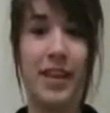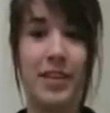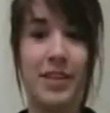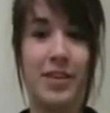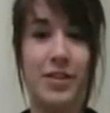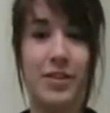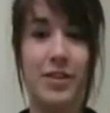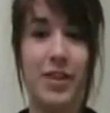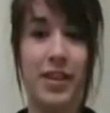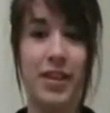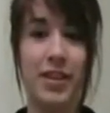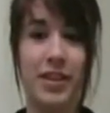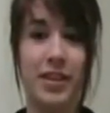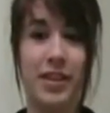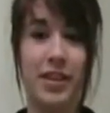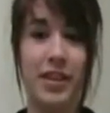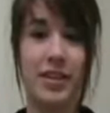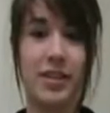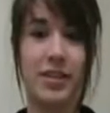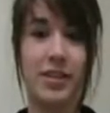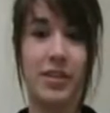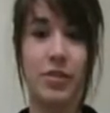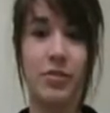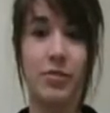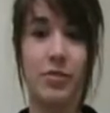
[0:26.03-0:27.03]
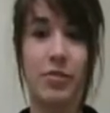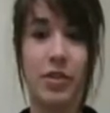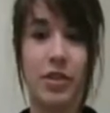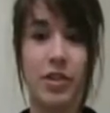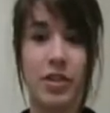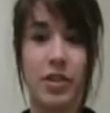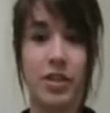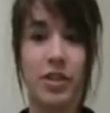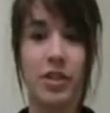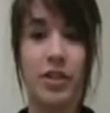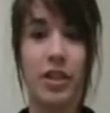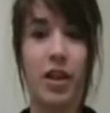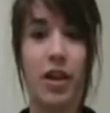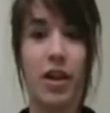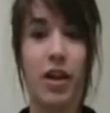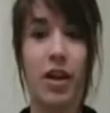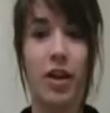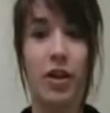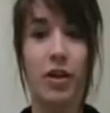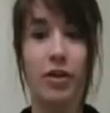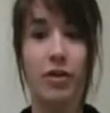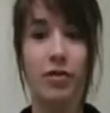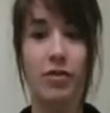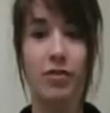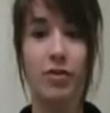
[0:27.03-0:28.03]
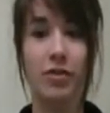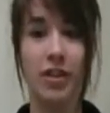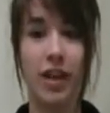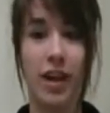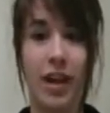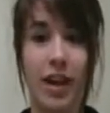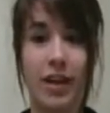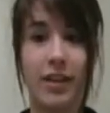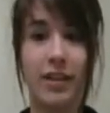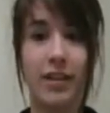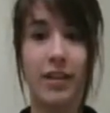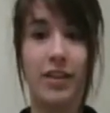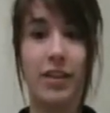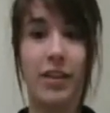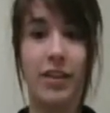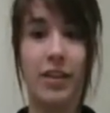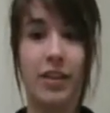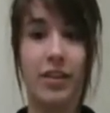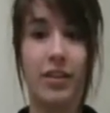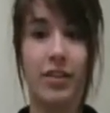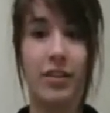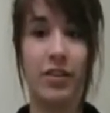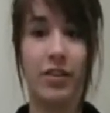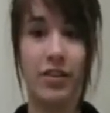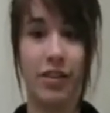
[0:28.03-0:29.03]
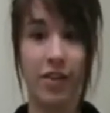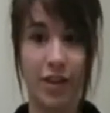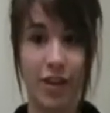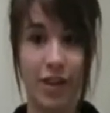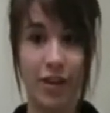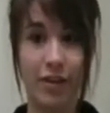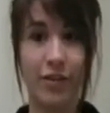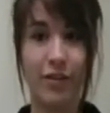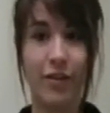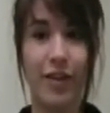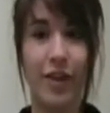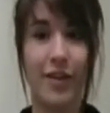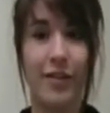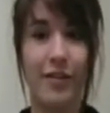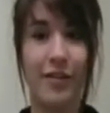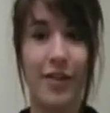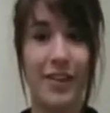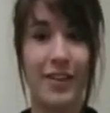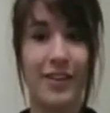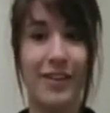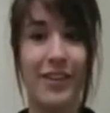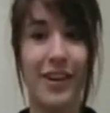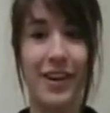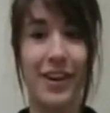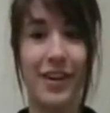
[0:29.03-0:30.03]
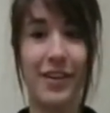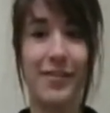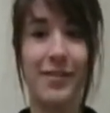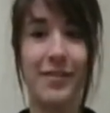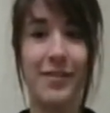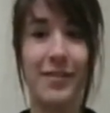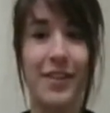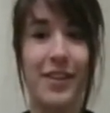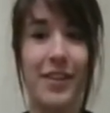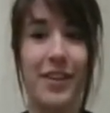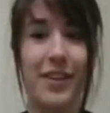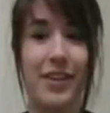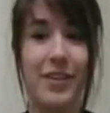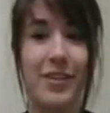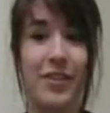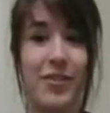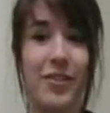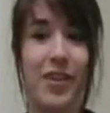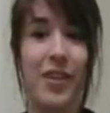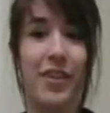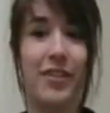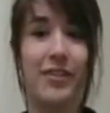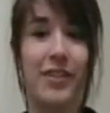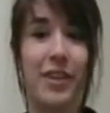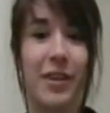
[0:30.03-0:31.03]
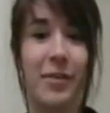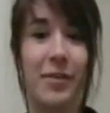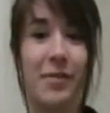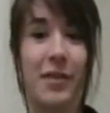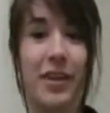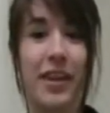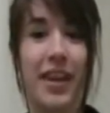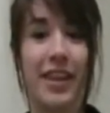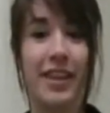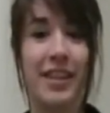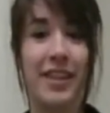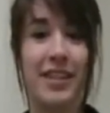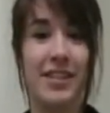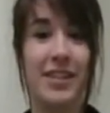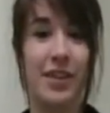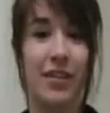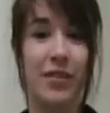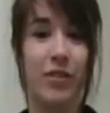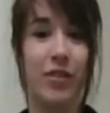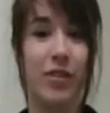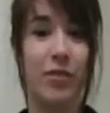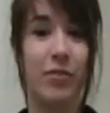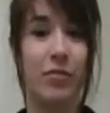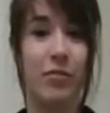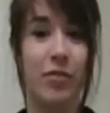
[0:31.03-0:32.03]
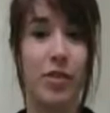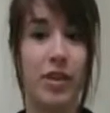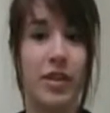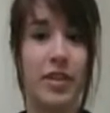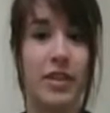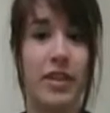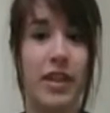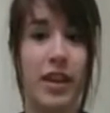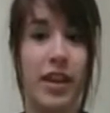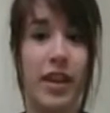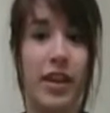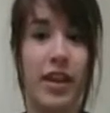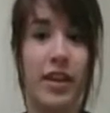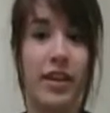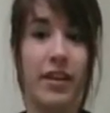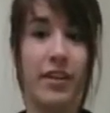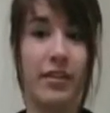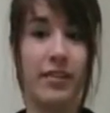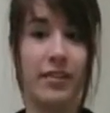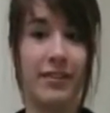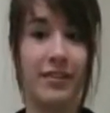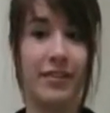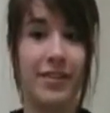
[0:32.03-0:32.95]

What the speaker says: that during its compression to tight the cuff around the arm, through a mechanism of compressed air.